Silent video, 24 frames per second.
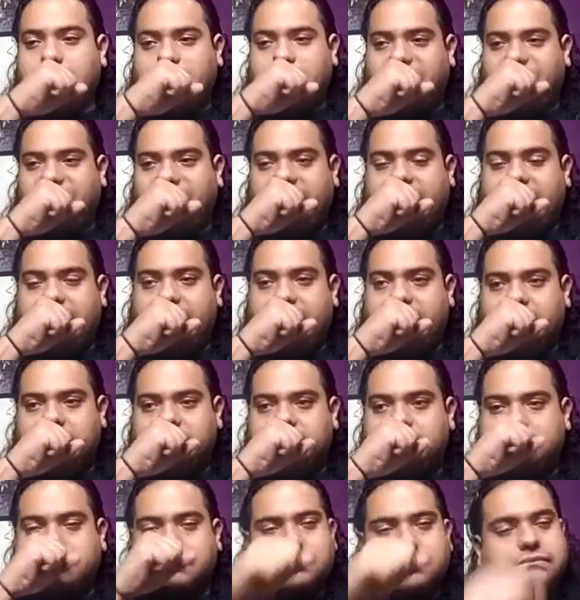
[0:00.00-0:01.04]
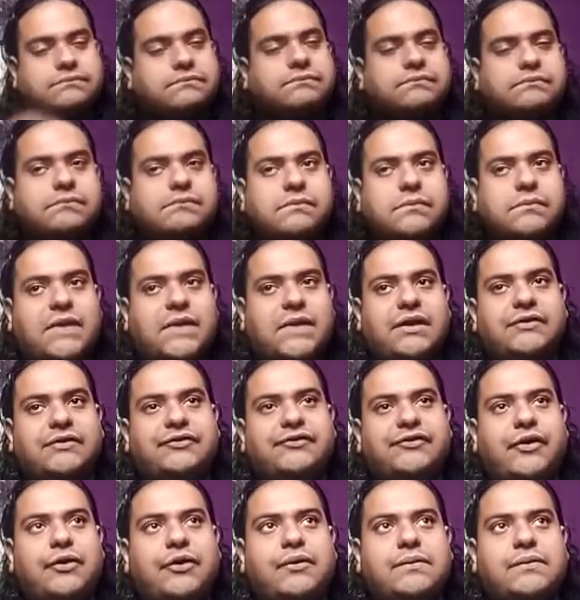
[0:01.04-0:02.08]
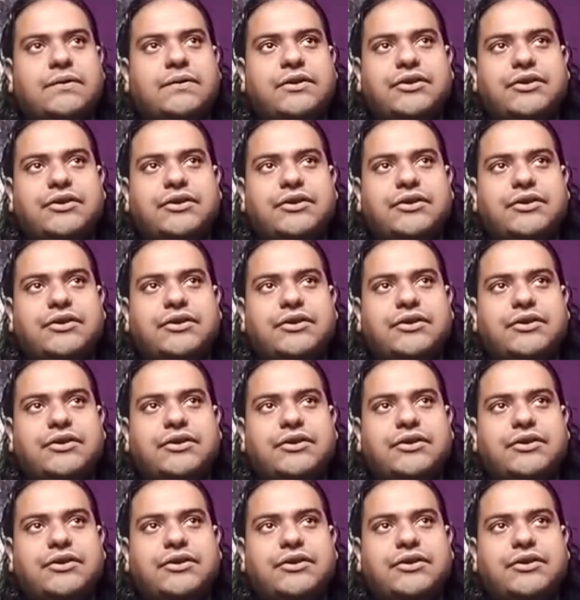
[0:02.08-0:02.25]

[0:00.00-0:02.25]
Fucking. So